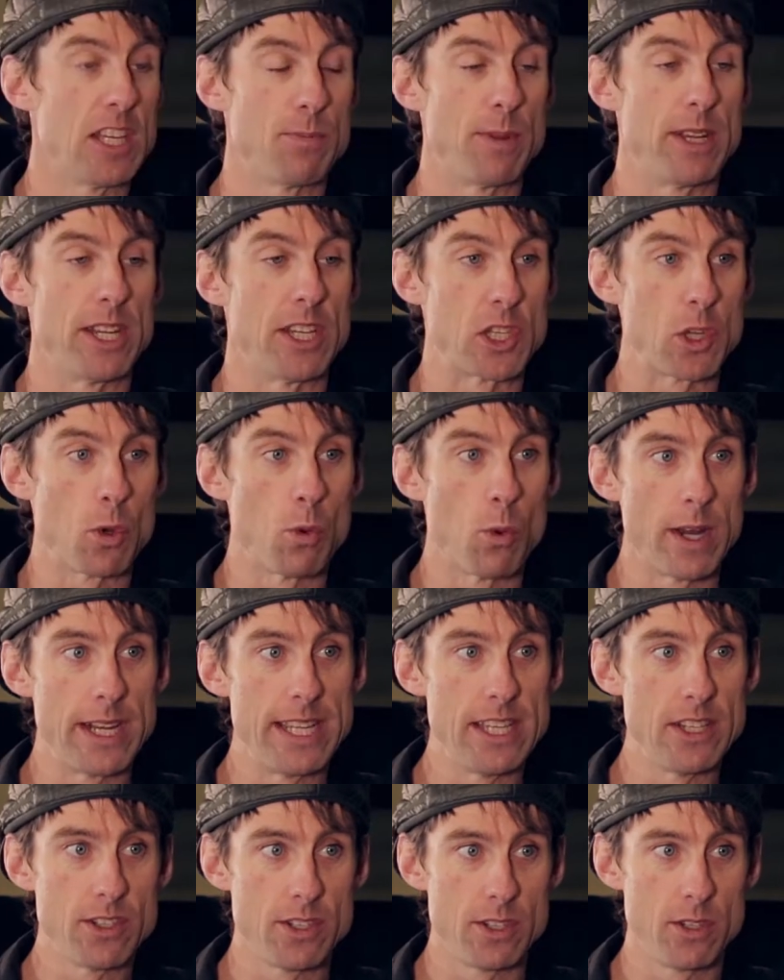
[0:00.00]
has been a
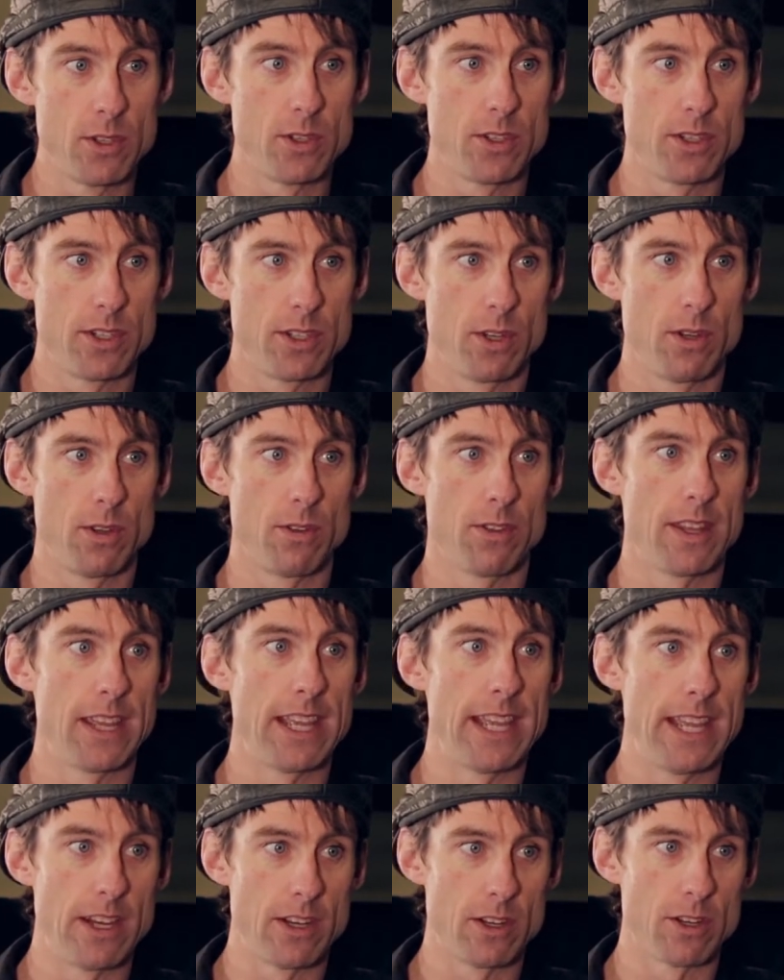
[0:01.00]
22-tooth
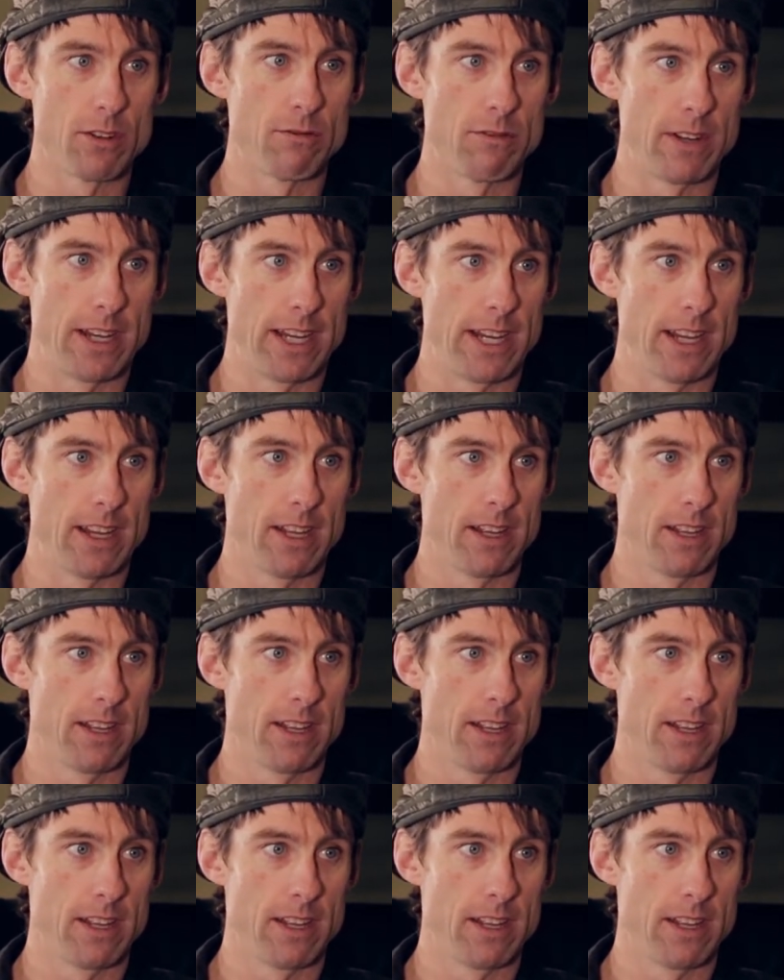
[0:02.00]
inner ring